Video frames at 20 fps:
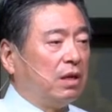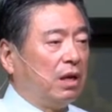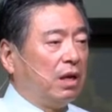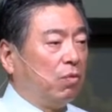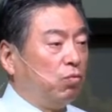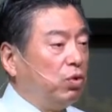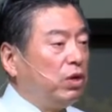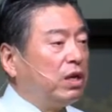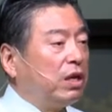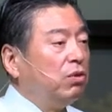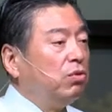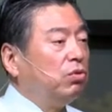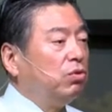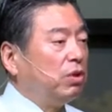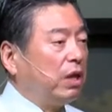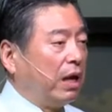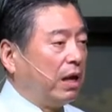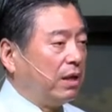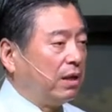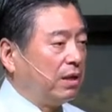And we can do
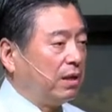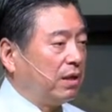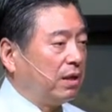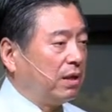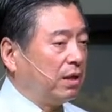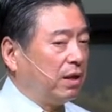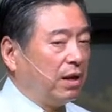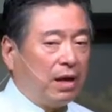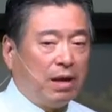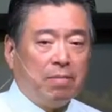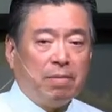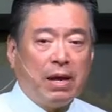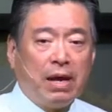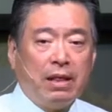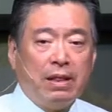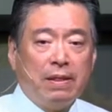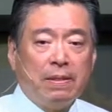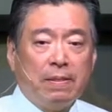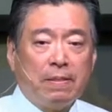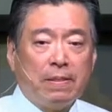that.
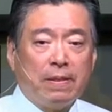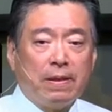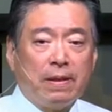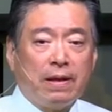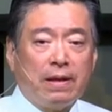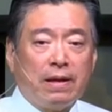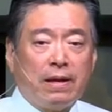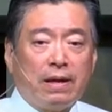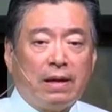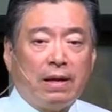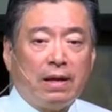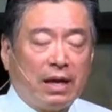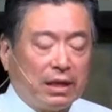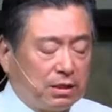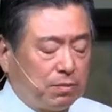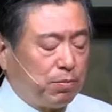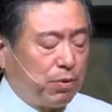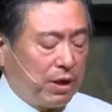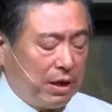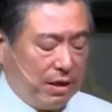Amen.
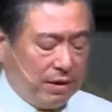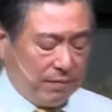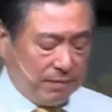Let's pray.